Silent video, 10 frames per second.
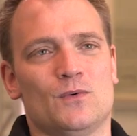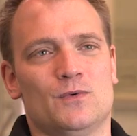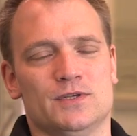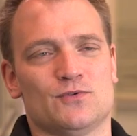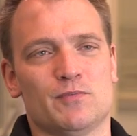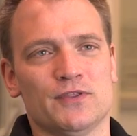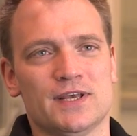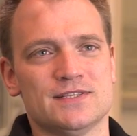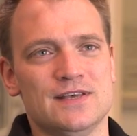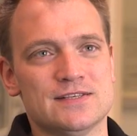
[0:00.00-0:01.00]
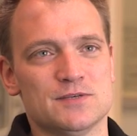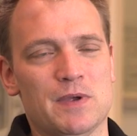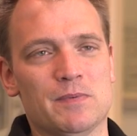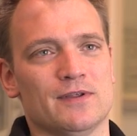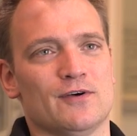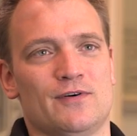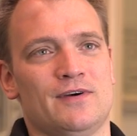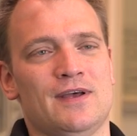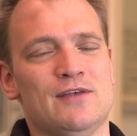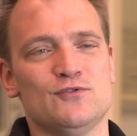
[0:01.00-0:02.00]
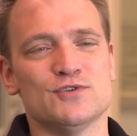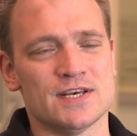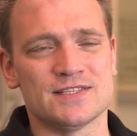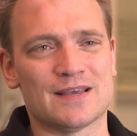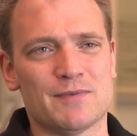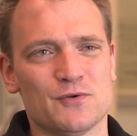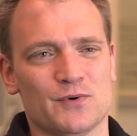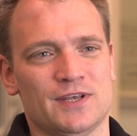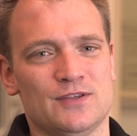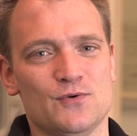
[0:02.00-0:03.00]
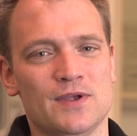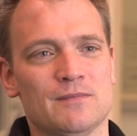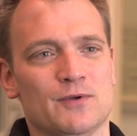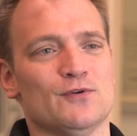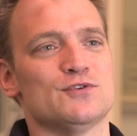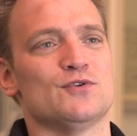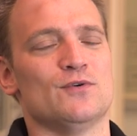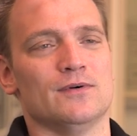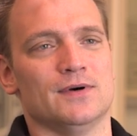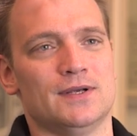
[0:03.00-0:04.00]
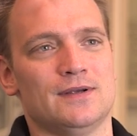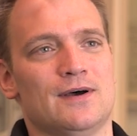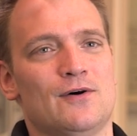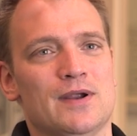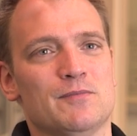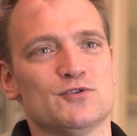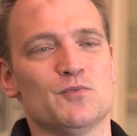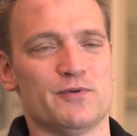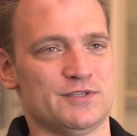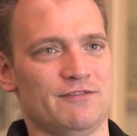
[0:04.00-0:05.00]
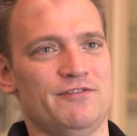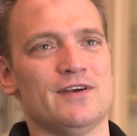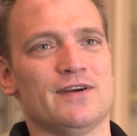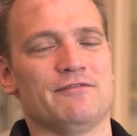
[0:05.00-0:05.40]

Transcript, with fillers: What robotics needs is people that are enthusiastic about what they're doing, but also are able to persevere